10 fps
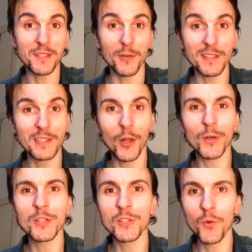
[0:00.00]
So as
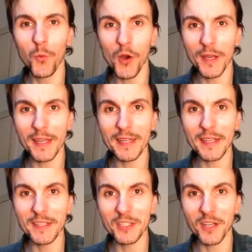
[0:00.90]
long as you're working
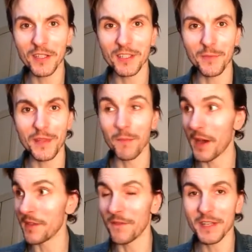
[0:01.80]
in conjunction with
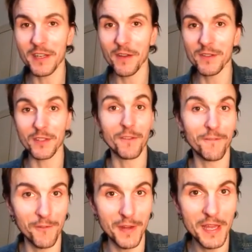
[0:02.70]
my other videos that are
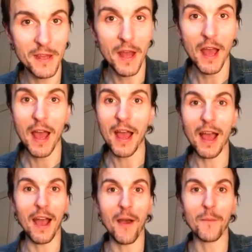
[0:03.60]
free,
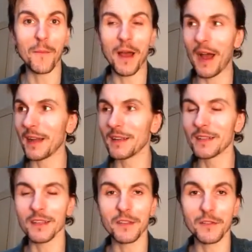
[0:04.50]

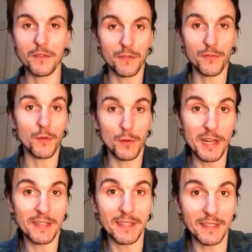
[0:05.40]
and
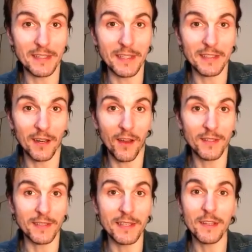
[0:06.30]
listening to these
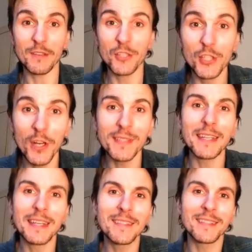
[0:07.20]
classes, just
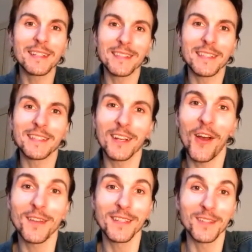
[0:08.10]
listening to these
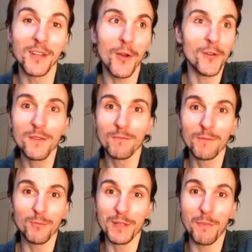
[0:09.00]
classes alone
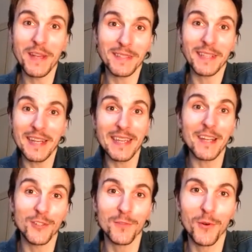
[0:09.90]
would basically
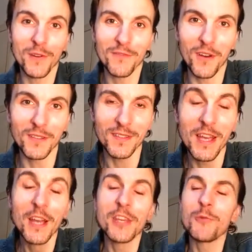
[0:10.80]
get you more advanced.
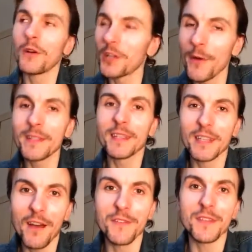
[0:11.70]
You are going to
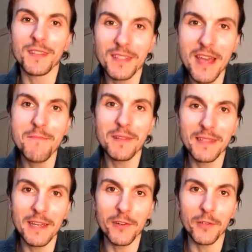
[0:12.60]
cover the same
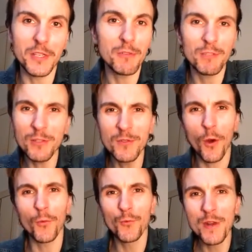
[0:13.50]
material. You do
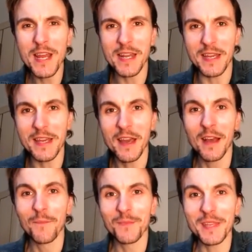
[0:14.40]
not really
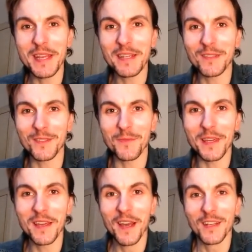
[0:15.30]
need to
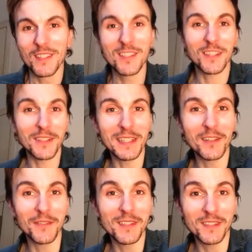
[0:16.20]
be studying
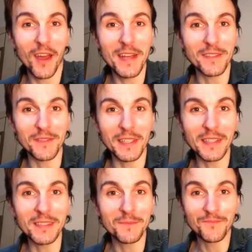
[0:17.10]
on the side of
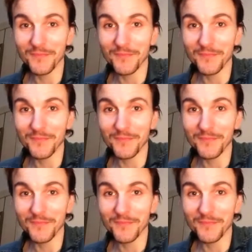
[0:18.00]
these.